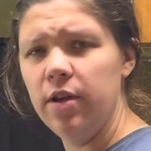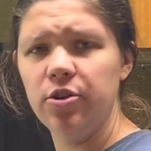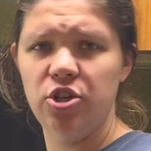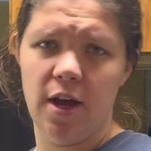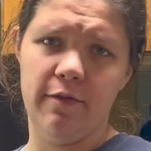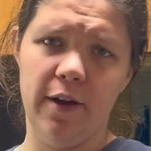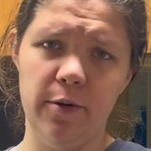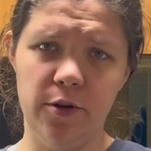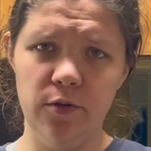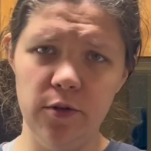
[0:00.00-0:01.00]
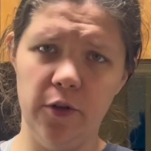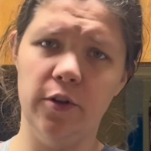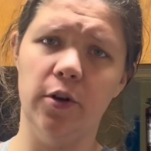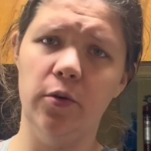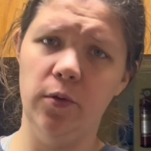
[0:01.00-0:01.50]
chef, I would cool those on
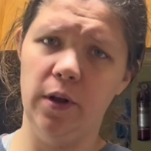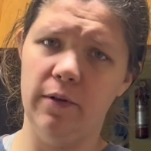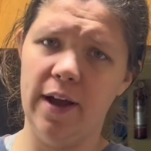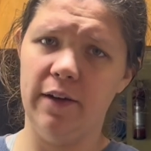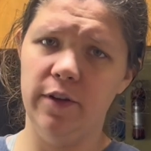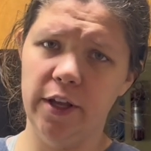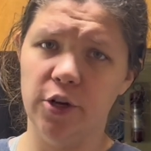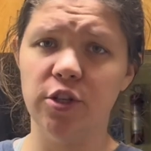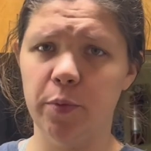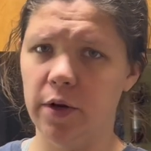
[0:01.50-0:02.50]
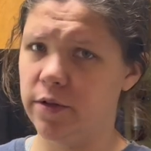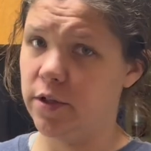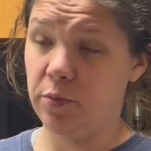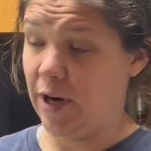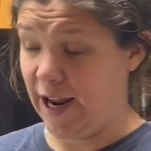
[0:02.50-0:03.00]
a cooling rack. I feel like you're supposed to,
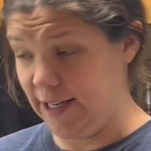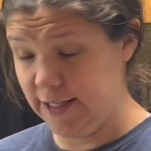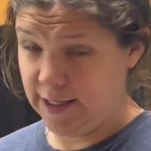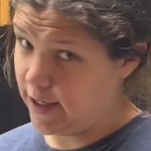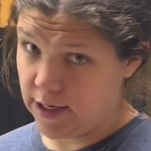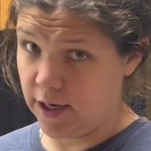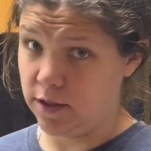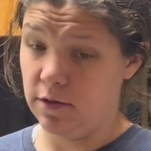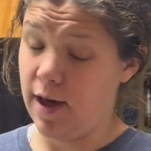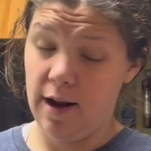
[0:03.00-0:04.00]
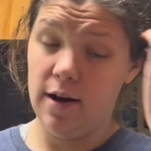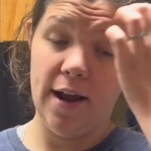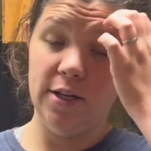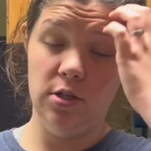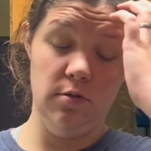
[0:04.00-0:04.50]
but I did not do that, and I
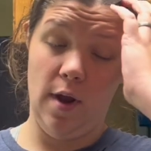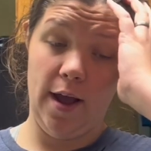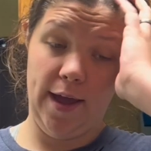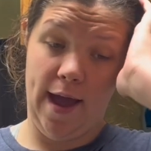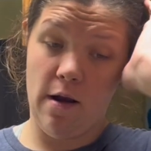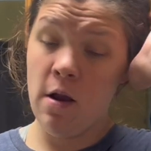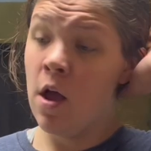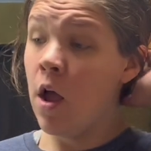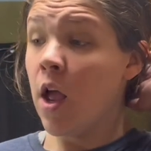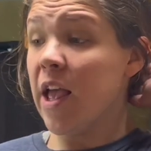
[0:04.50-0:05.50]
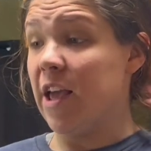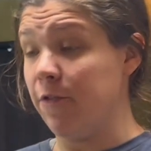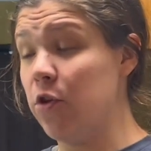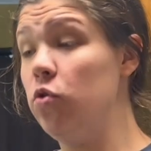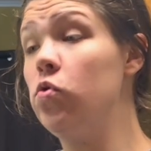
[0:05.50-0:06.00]
do not care. If
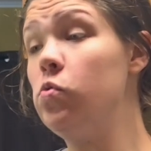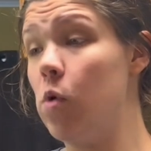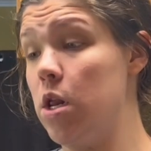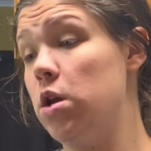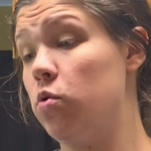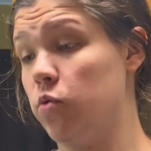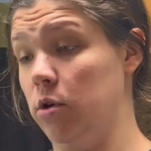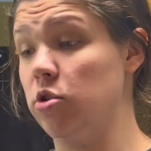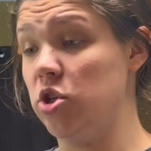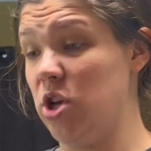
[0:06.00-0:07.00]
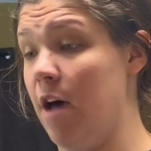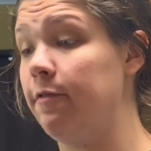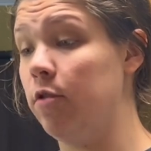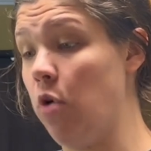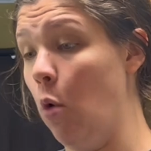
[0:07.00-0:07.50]
you wanted a real chef,
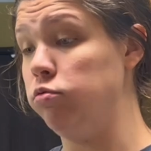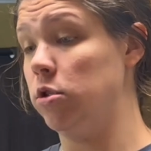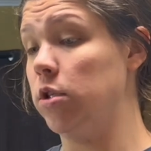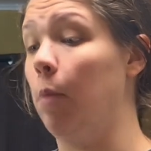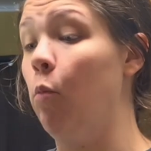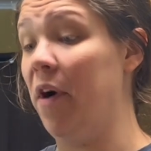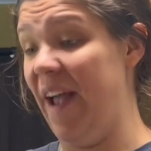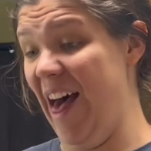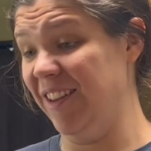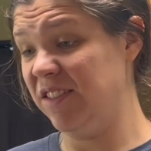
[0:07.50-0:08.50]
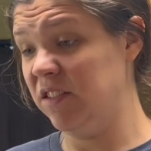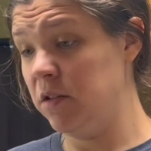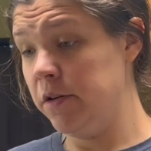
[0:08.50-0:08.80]
go somewhere else.